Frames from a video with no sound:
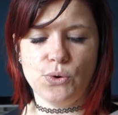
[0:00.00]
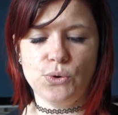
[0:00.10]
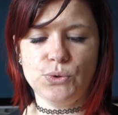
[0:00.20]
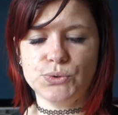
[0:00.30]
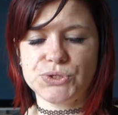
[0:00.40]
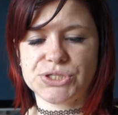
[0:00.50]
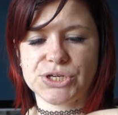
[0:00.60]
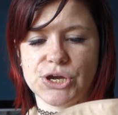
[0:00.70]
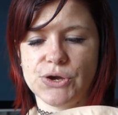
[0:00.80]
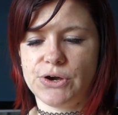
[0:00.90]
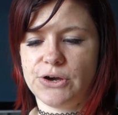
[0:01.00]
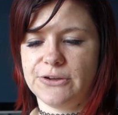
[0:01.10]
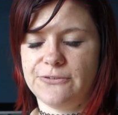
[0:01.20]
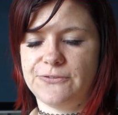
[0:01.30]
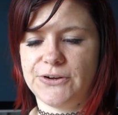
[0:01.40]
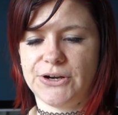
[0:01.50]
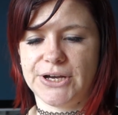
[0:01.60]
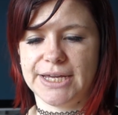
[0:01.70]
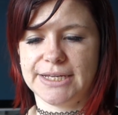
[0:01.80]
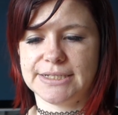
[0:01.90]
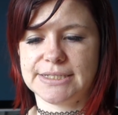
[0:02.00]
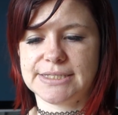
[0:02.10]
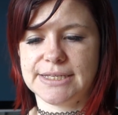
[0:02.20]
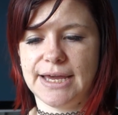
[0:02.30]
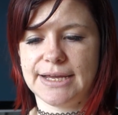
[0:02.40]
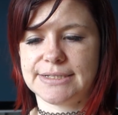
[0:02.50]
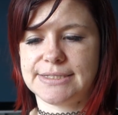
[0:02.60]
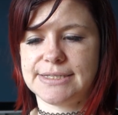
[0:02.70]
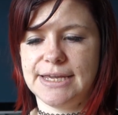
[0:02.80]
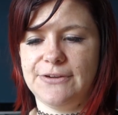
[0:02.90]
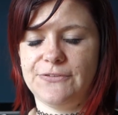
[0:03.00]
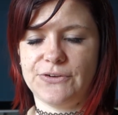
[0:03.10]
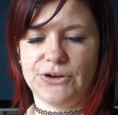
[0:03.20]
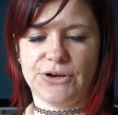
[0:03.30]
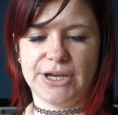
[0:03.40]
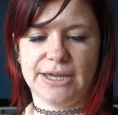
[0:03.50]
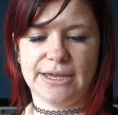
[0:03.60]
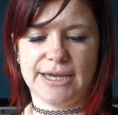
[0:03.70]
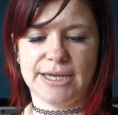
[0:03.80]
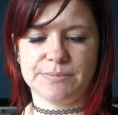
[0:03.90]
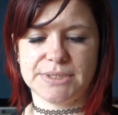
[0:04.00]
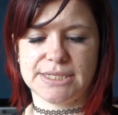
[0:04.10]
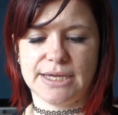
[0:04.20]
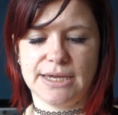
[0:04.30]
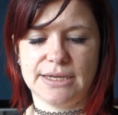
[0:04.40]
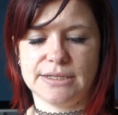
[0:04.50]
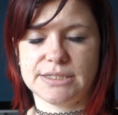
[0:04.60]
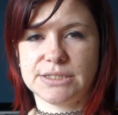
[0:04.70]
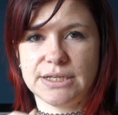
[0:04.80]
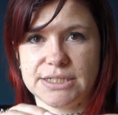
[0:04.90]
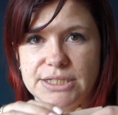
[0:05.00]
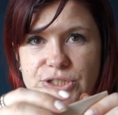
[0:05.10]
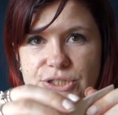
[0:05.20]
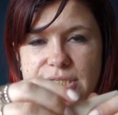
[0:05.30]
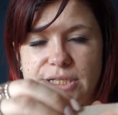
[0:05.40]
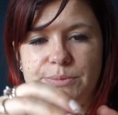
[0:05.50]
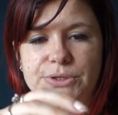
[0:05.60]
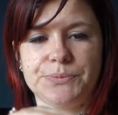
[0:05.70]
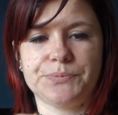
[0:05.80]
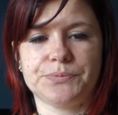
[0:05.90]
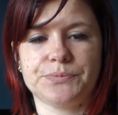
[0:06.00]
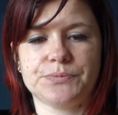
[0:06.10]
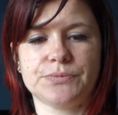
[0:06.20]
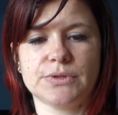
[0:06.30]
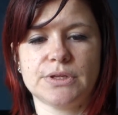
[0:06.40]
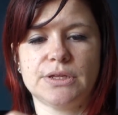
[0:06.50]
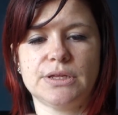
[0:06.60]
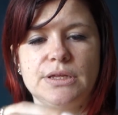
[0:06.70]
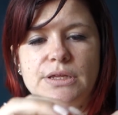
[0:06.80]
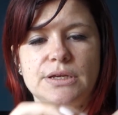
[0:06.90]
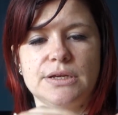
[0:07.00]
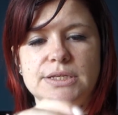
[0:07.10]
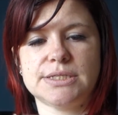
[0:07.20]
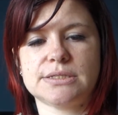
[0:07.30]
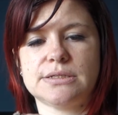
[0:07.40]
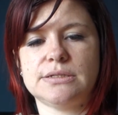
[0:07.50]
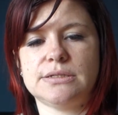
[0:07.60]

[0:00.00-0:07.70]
Also, I find that if I am, say, let's actually do this up, look, because